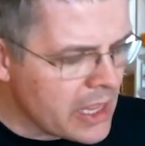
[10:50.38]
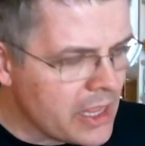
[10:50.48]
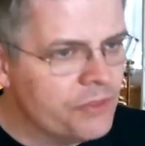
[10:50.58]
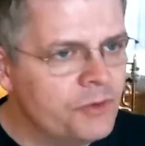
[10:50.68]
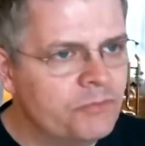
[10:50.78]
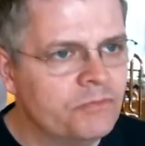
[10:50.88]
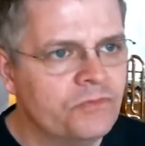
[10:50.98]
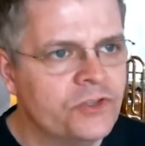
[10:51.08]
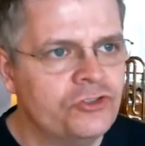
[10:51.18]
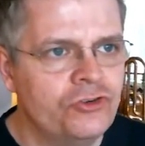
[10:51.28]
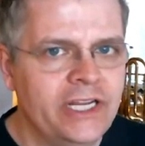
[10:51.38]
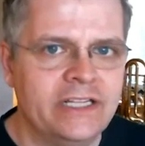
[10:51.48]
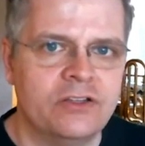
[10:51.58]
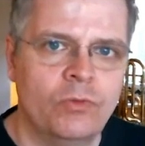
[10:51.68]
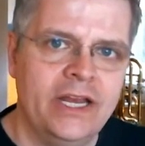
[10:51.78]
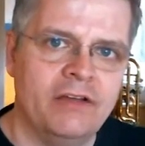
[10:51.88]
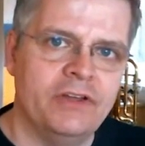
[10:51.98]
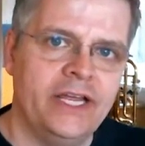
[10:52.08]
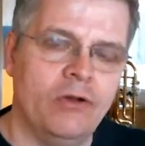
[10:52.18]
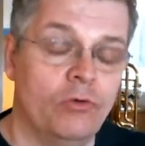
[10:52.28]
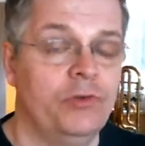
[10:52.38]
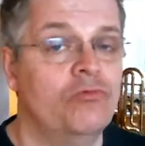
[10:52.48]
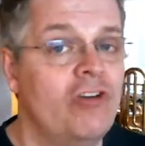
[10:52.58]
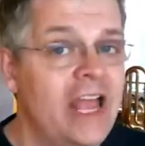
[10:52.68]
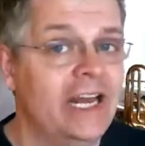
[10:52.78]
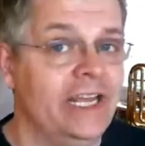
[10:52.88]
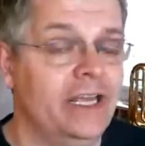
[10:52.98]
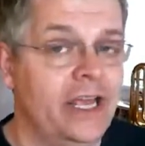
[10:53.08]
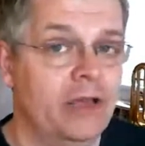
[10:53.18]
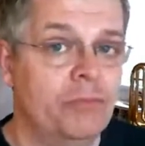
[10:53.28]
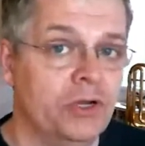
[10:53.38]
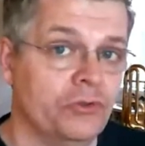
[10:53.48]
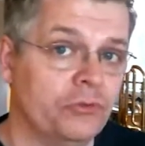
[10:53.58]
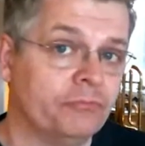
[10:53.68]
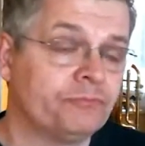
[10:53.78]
The trick is that we never hear, or we rarely hear both.